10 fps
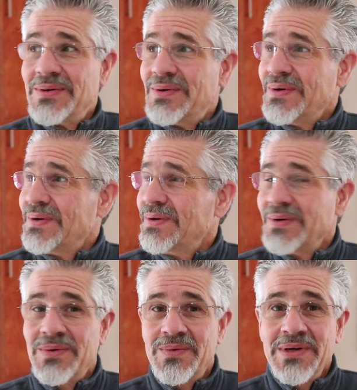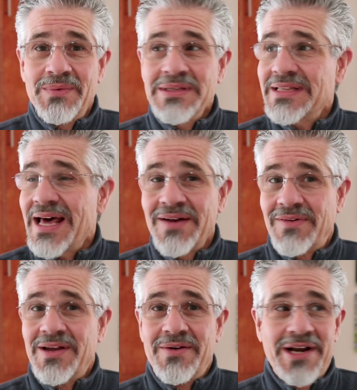who, who, when did that
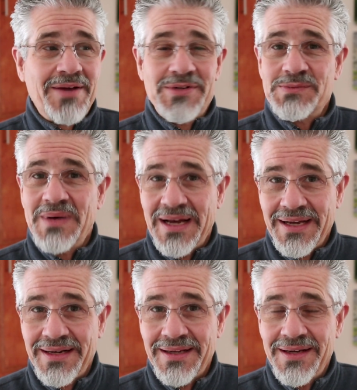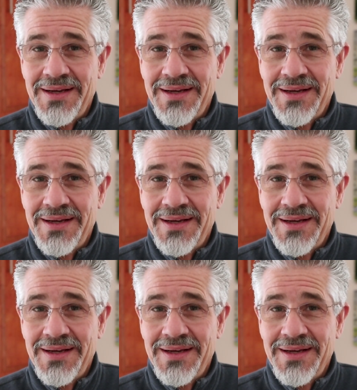ever enter anyone's mind?